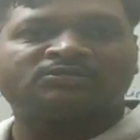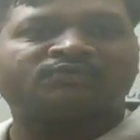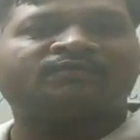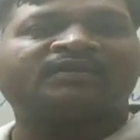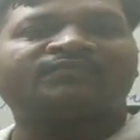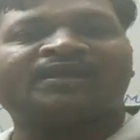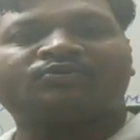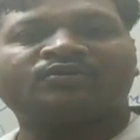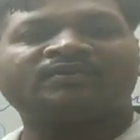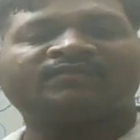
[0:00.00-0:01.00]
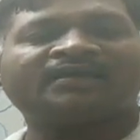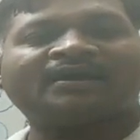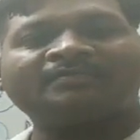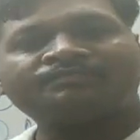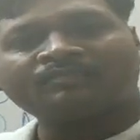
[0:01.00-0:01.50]
So what we are doing, we
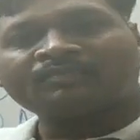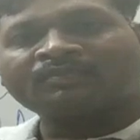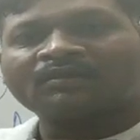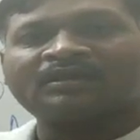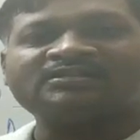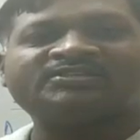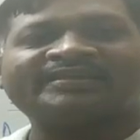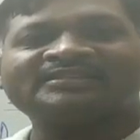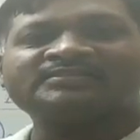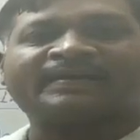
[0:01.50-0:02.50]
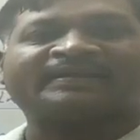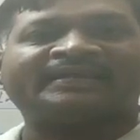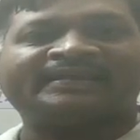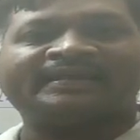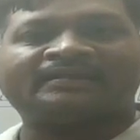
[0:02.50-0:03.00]
are culturing this
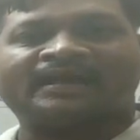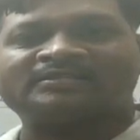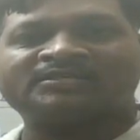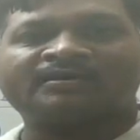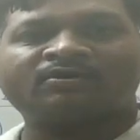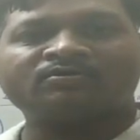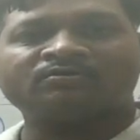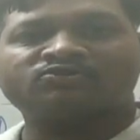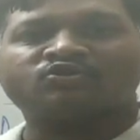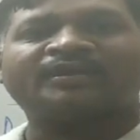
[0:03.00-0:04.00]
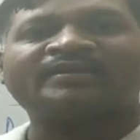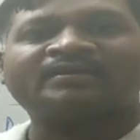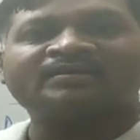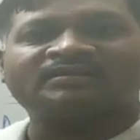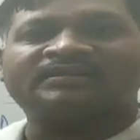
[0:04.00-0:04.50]
bacteria in larger amount so that
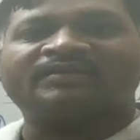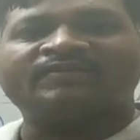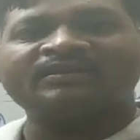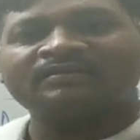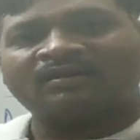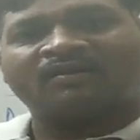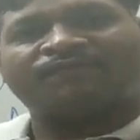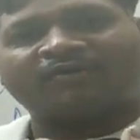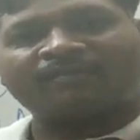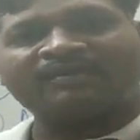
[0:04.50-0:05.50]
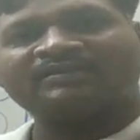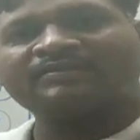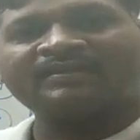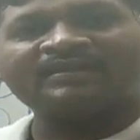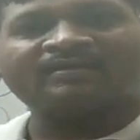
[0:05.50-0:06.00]
they will ferment
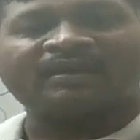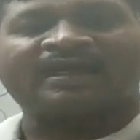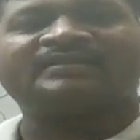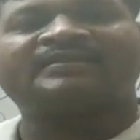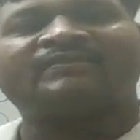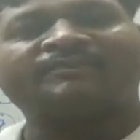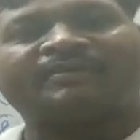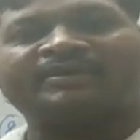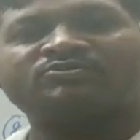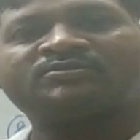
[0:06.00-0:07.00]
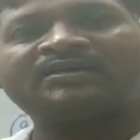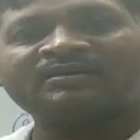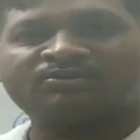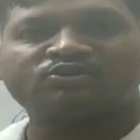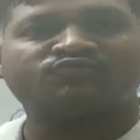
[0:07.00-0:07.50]
the milk and they will produce the
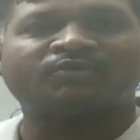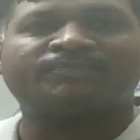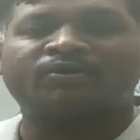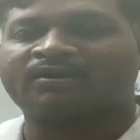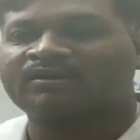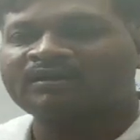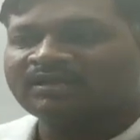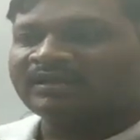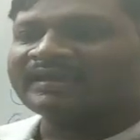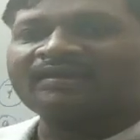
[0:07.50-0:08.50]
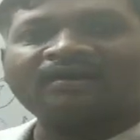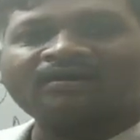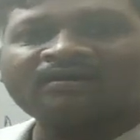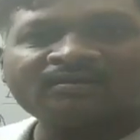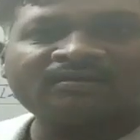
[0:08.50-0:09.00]
useful product like
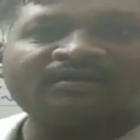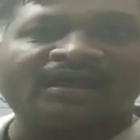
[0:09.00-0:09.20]
curd,